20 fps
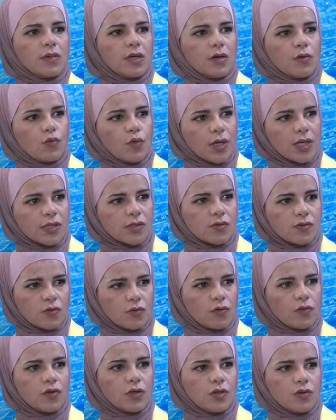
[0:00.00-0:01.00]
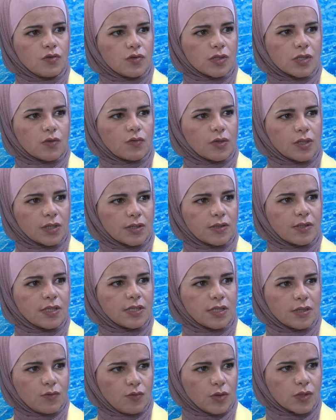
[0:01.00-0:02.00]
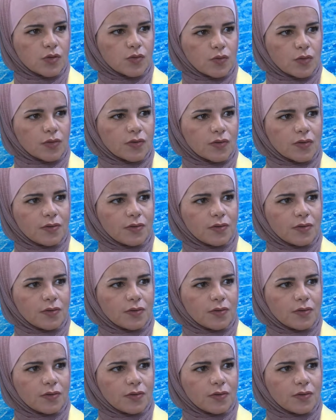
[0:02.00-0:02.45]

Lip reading: ways to use our treated wastewater.